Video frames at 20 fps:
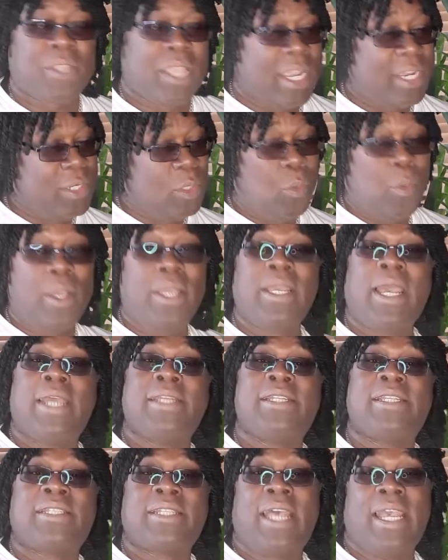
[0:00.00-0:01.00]
Anyway,
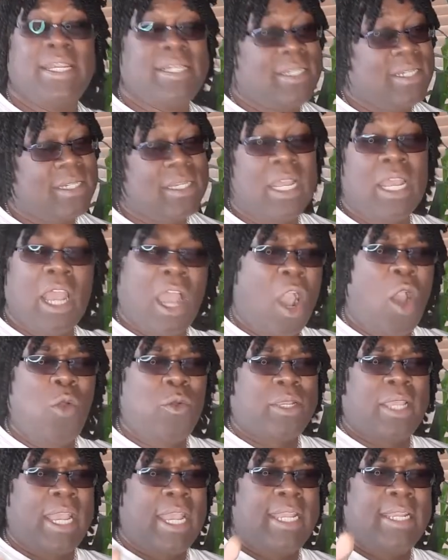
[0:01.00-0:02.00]
I decided,
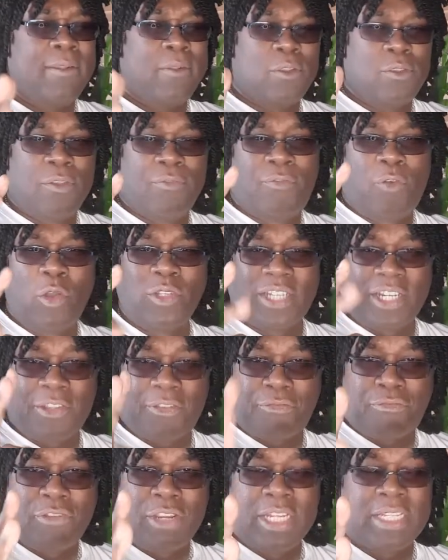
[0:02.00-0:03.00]
okay, because the voice said
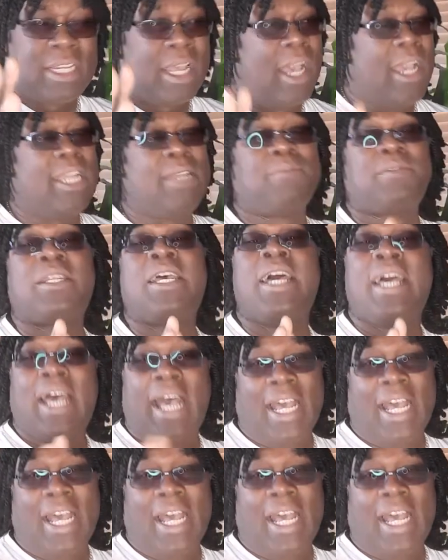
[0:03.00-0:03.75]
it three times.